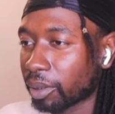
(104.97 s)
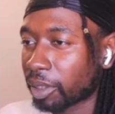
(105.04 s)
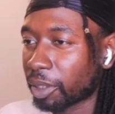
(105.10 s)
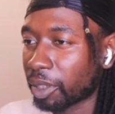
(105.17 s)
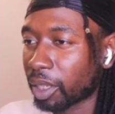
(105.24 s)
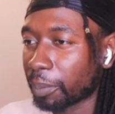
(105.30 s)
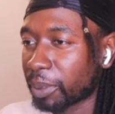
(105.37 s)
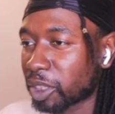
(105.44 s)

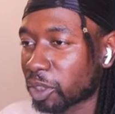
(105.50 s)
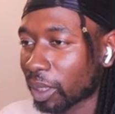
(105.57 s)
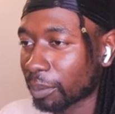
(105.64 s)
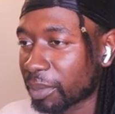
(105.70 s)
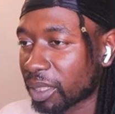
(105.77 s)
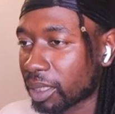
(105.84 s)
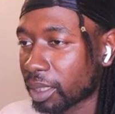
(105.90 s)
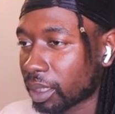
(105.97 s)
Hurry up and track
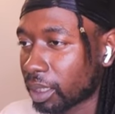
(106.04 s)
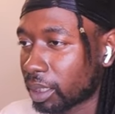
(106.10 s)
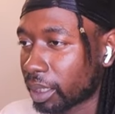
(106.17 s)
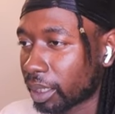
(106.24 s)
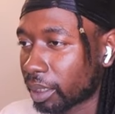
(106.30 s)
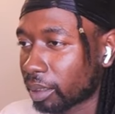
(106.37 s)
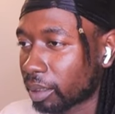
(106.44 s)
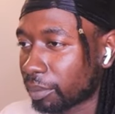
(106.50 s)
Mitsuki
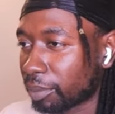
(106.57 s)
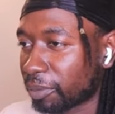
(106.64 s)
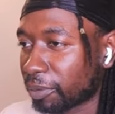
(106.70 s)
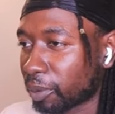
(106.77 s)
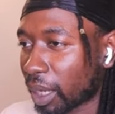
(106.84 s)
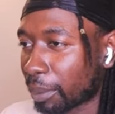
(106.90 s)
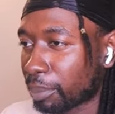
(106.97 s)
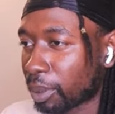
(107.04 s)
down
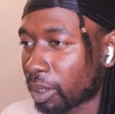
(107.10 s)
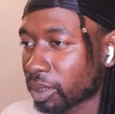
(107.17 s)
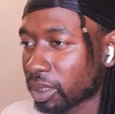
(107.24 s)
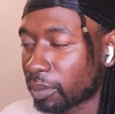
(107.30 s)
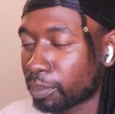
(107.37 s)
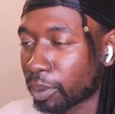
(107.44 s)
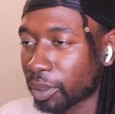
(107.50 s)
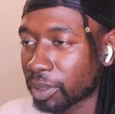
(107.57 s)
before that
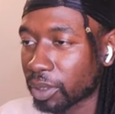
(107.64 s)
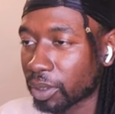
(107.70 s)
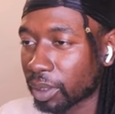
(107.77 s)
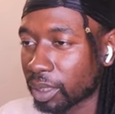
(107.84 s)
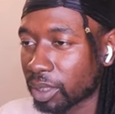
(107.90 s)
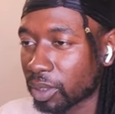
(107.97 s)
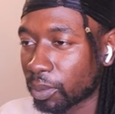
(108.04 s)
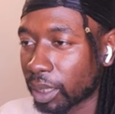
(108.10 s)
bastard Boruto
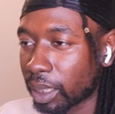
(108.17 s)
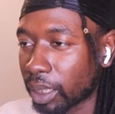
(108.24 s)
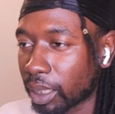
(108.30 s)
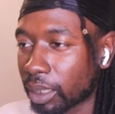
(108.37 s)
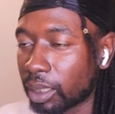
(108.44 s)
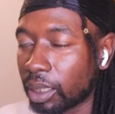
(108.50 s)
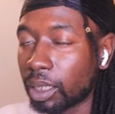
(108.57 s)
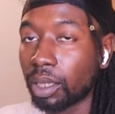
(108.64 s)
gets away.